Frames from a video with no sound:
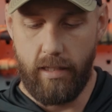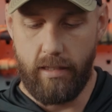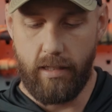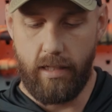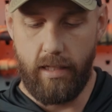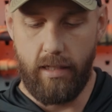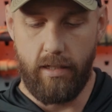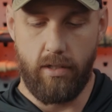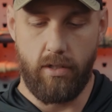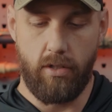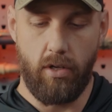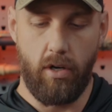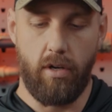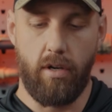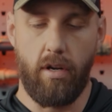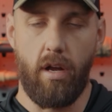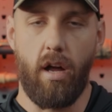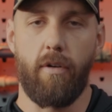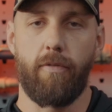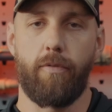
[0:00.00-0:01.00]
get
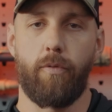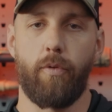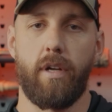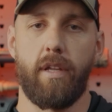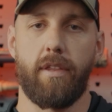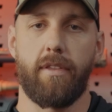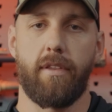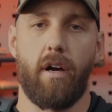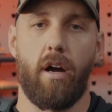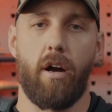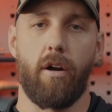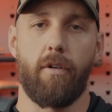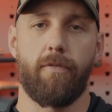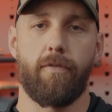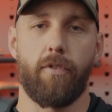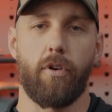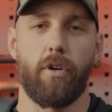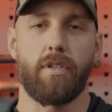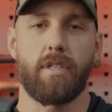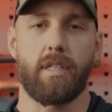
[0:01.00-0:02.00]
started off with our
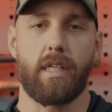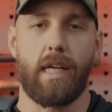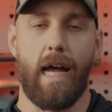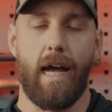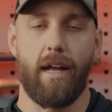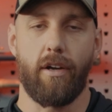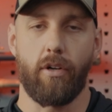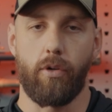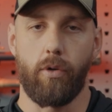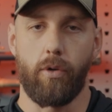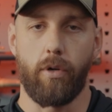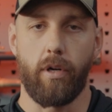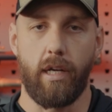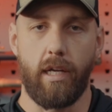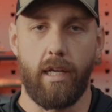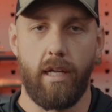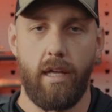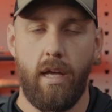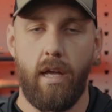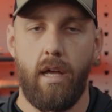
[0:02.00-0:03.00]
first
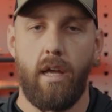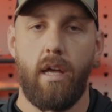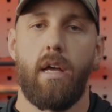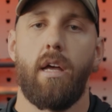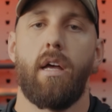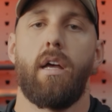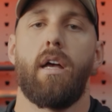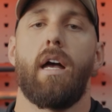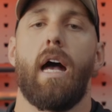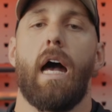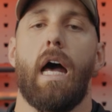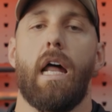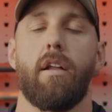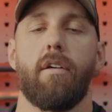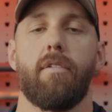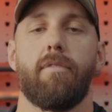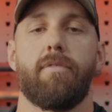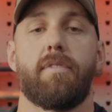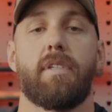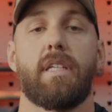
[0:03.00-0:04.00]
category. Out
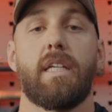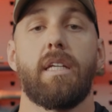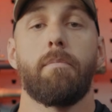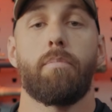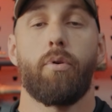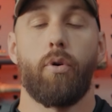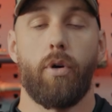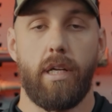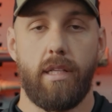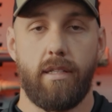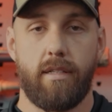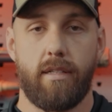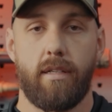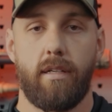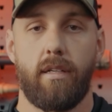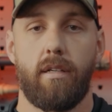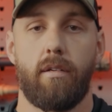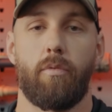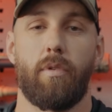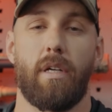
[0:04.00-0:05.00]
of 10 points,
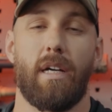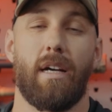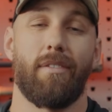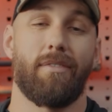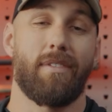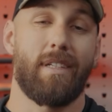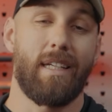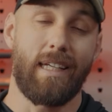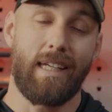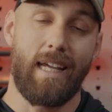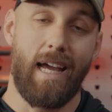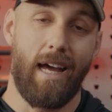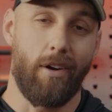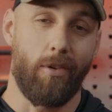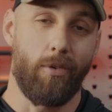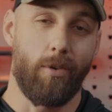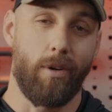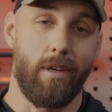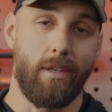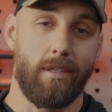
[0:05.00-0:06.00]
we have 10
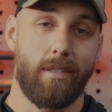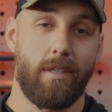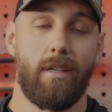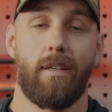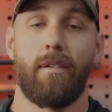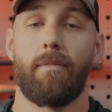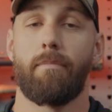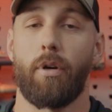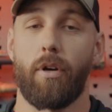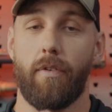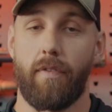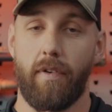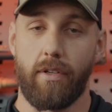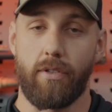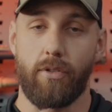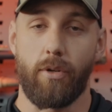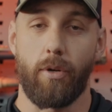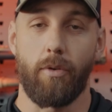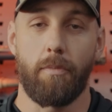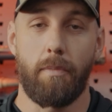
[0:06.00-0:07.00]
categories. Perfect
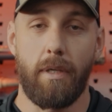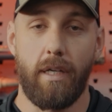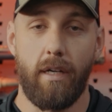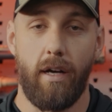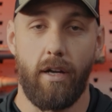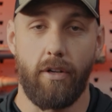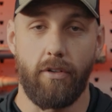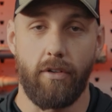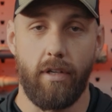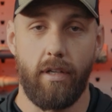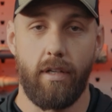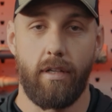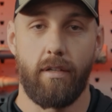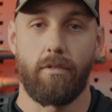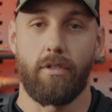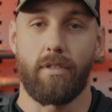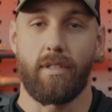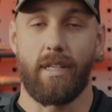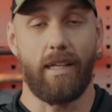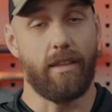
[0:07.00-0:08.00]
score would be 100,
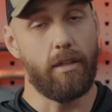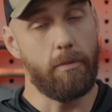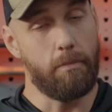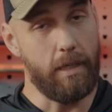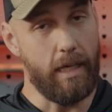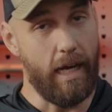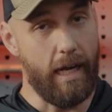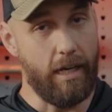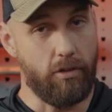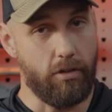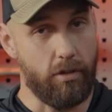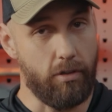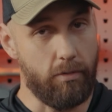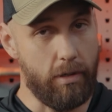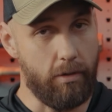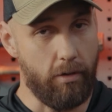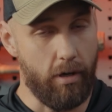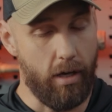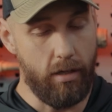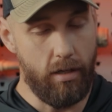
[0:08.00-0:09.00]
just like the B8 drill we
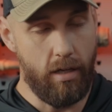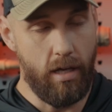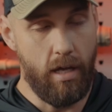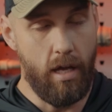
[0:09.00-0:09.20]
run.